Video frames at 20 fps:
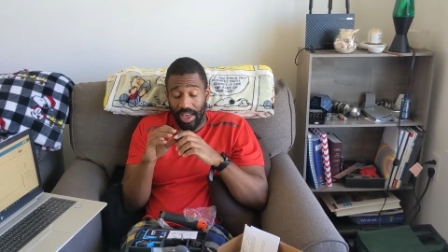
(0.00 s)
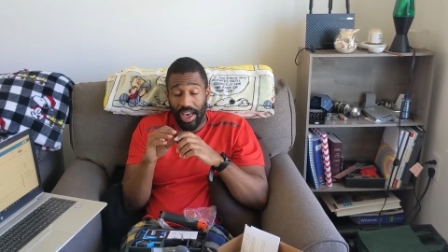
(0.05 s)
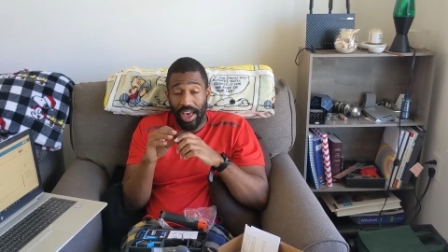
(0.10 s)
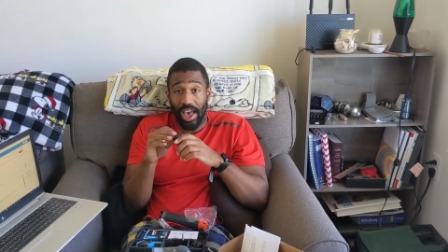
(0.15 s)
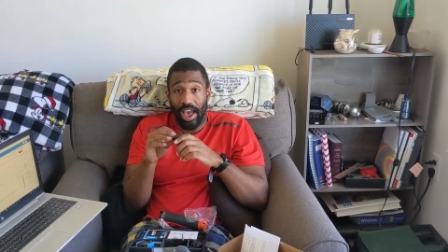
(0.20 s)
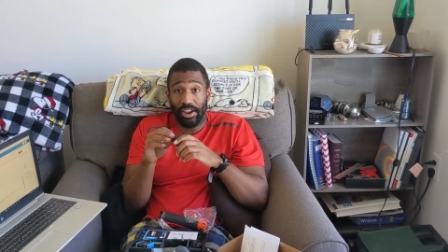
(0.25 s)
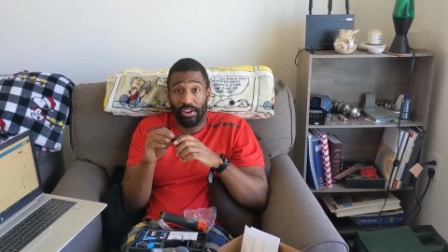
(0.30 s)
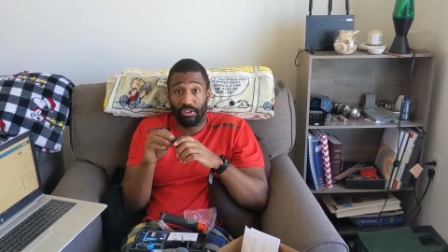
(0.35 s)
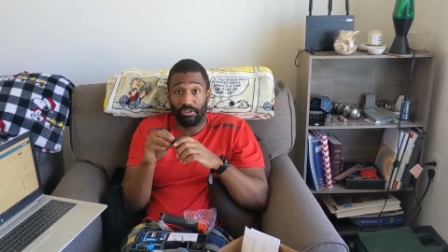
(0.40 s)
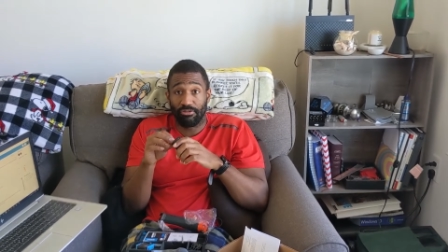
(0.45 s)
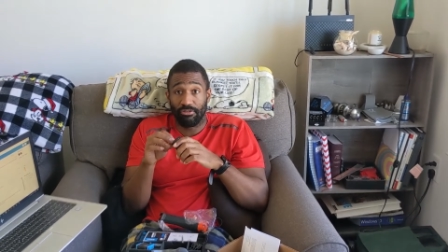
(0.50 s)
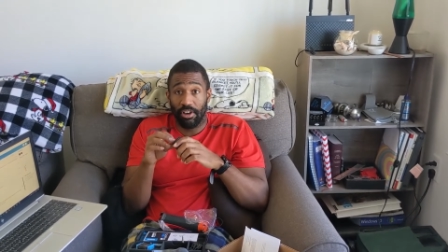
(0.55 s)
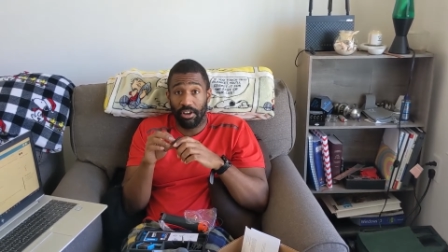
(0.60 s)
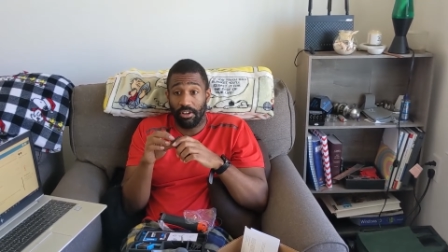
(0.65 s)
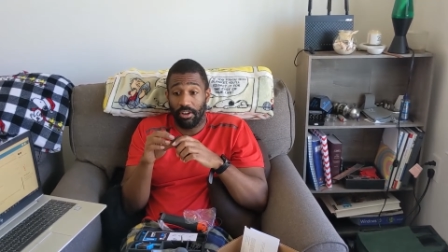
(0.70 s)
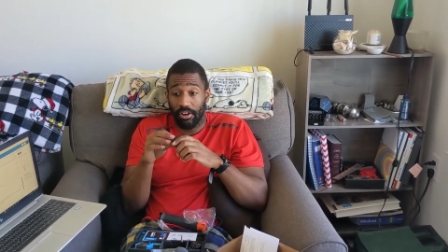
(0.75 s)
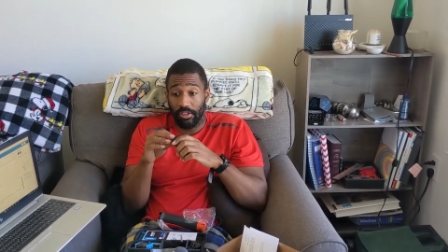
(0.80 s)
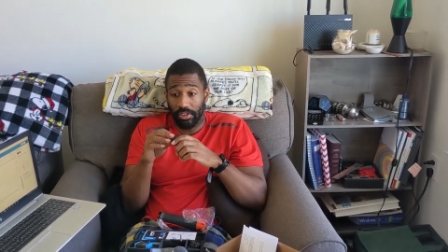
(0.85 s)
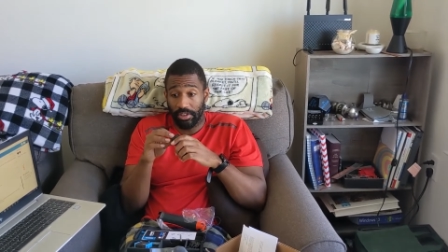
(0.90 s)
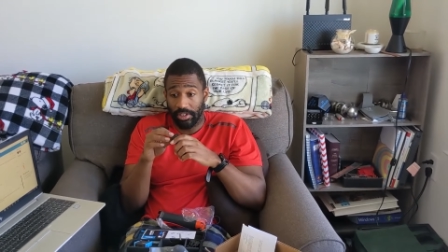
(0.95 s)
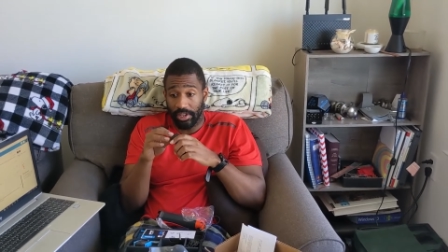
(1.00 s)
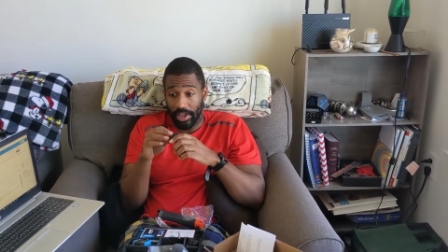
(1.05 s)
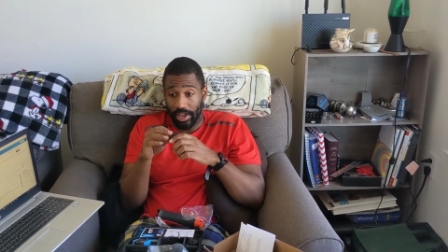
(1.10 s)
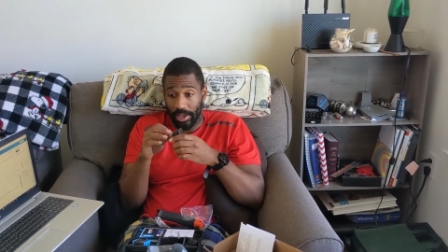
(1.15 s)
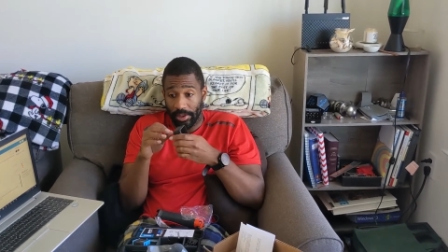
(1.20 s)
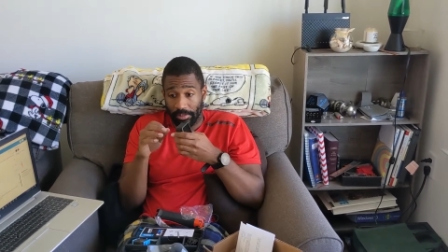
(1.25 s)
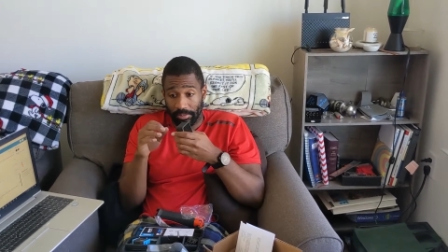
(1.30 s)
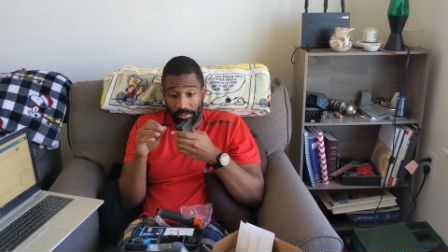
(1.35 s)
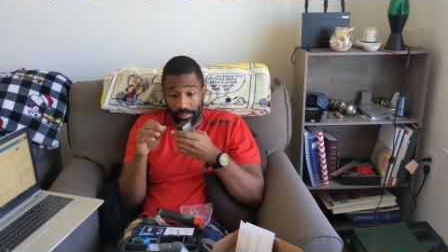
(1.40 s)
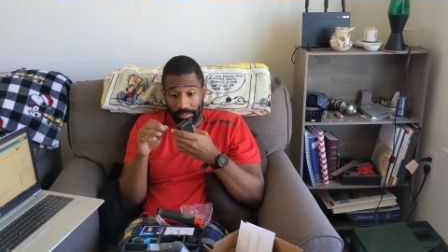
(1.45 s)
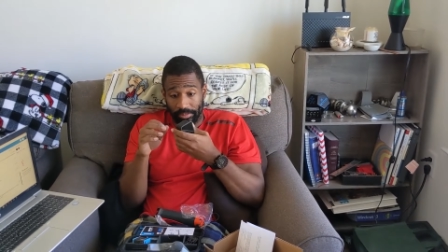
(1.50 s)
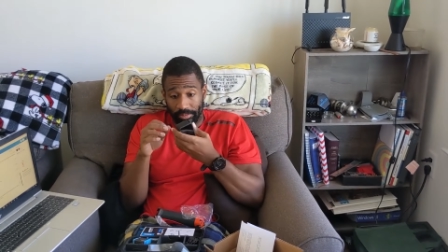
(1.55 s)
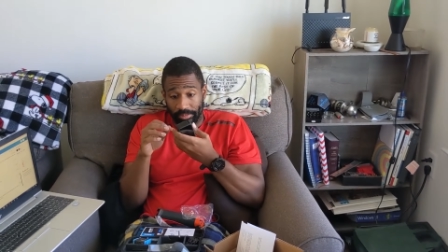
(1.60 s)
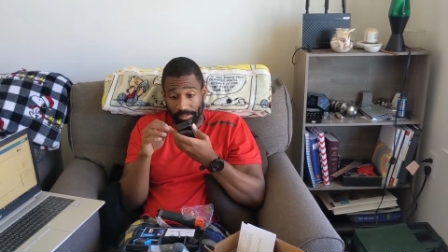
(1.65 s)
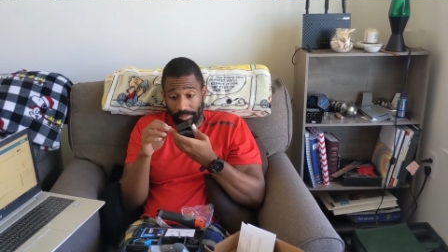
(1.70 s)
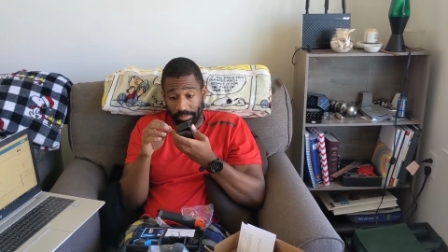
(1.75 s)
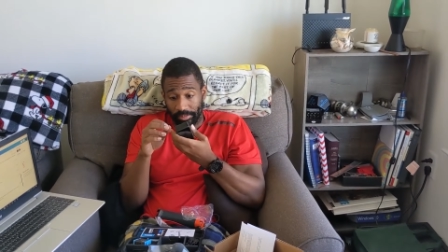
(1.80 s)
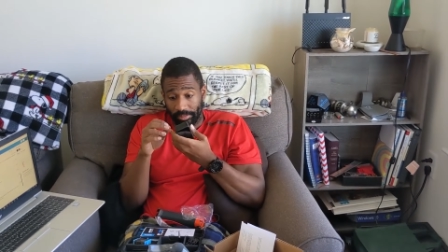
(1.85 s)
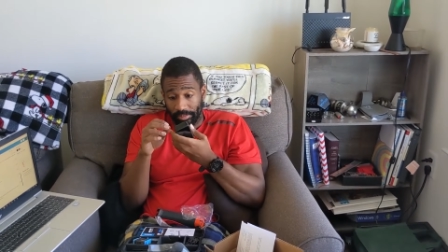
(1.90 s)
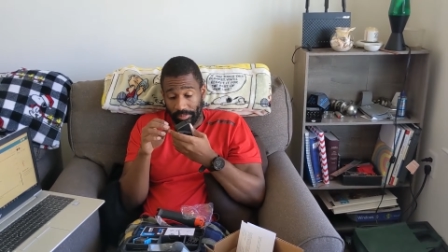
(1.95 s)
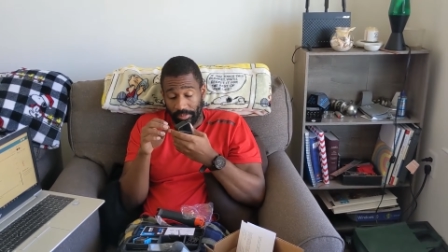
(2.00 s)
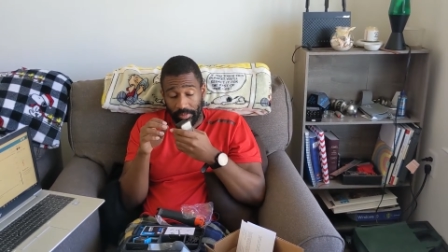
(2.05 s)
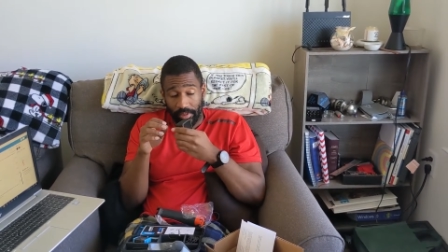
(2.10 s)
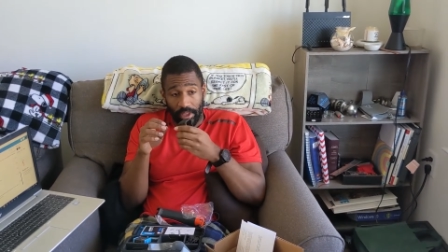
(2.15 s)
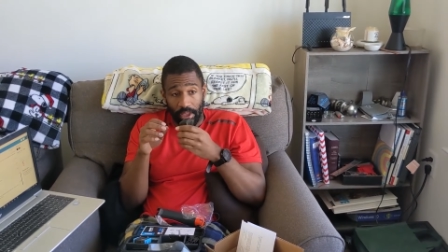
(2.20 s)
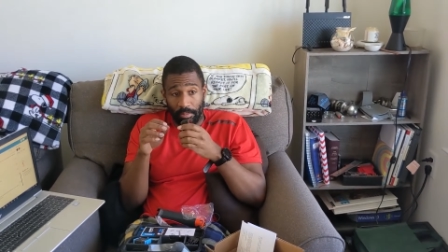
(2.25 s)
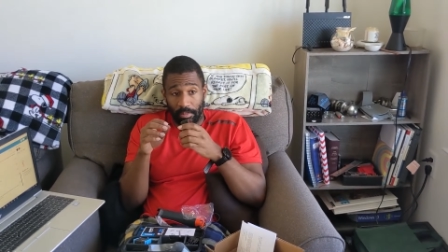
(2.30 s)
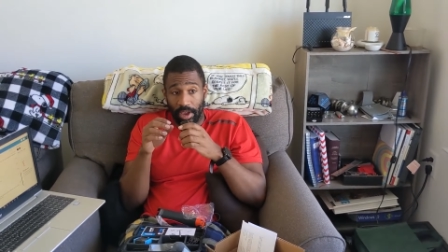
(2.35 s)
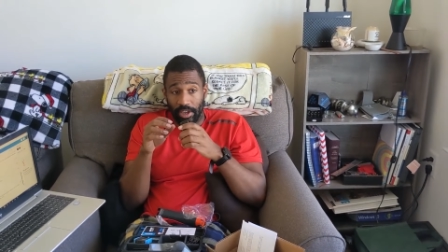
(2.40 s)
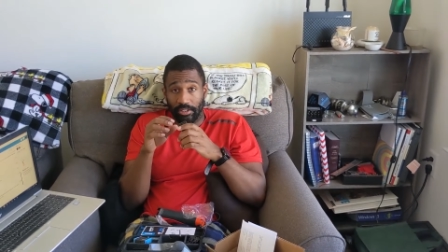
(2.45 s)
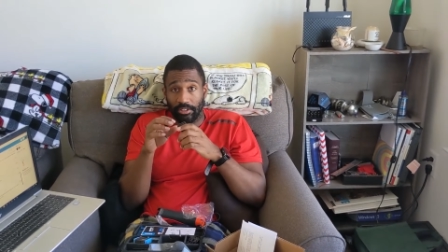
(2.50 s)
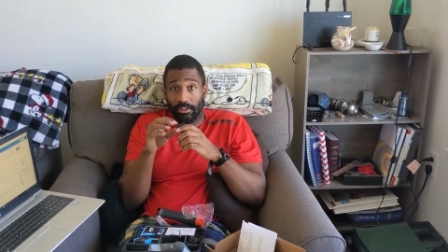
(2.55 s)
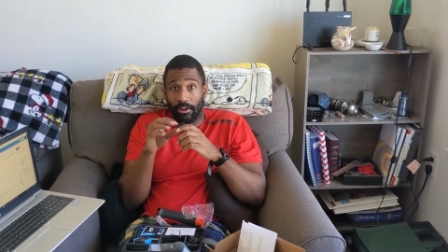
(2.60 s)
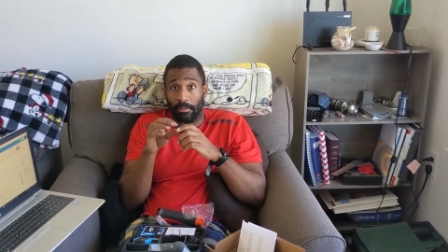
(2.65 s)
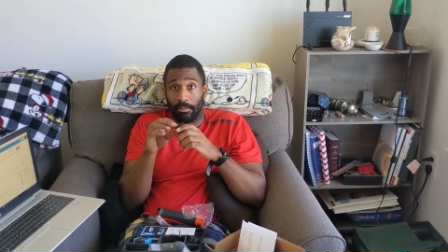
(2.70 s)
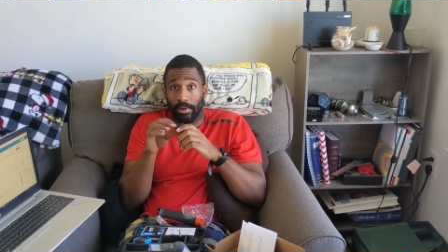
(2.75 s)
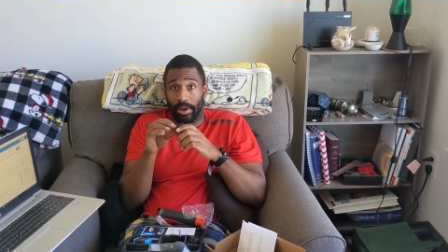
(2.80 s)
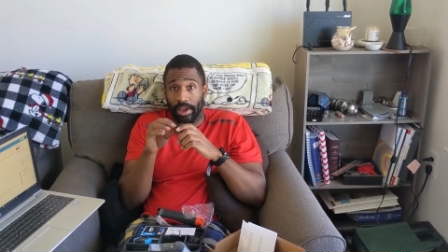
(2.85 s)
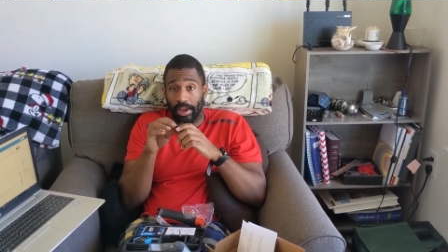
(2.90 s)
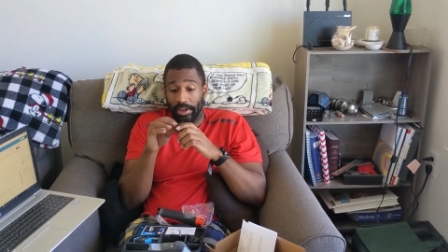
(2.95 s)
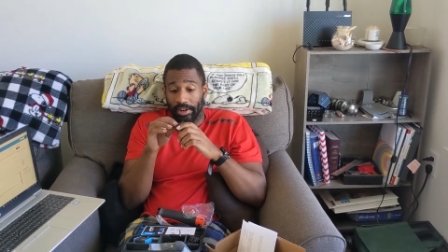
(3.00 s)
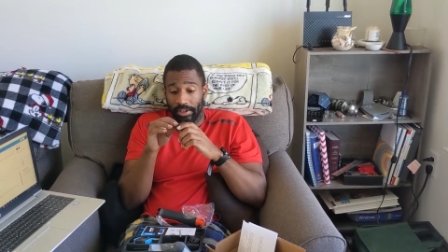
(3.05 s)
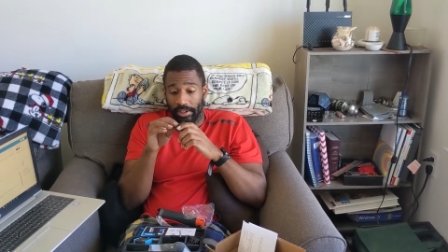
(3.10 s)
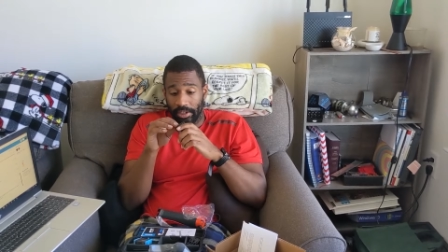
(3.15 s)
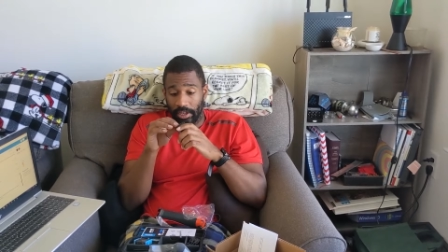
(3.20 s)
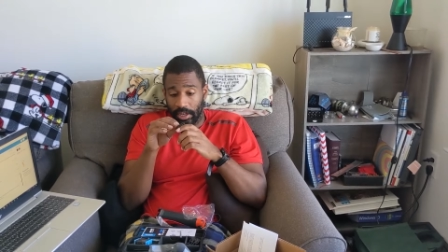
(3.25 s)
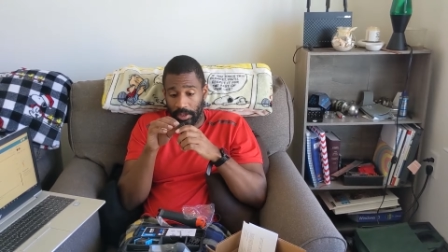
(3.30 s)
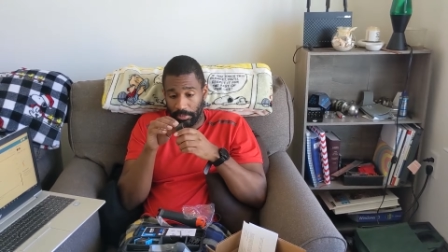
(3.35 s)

I just run all the time. I might start biking again.